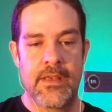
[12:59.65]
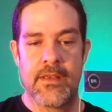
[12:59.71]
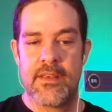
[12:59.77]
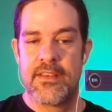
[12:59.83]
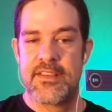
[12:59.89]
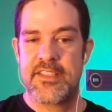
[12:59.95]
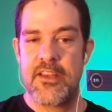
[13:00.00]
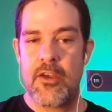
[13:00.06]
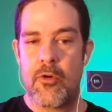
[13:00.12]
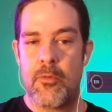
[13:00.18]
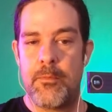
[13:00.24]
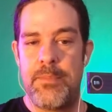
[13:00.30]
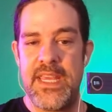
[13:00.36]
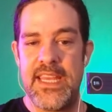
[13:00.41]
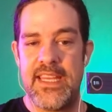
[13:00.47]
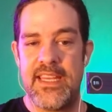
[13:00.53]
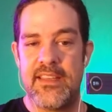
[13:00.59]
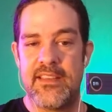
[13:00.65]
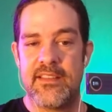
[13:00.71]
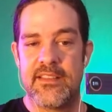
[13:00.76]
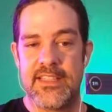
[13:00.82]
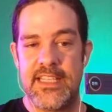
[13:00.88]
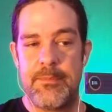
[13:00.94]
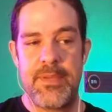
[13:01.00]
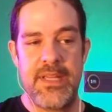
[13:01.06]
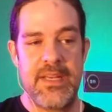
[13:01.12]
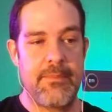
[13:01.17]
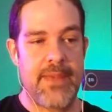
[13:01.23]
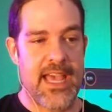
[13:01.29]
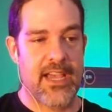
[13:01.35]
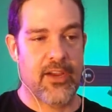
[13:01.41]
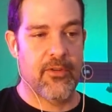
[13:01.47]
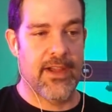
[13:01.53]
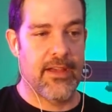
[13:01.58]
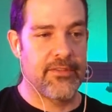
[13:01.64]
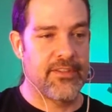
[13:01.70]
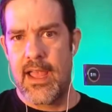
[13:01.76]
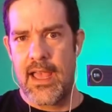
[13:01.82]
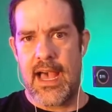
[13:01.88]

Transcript: So, B, Leap In background.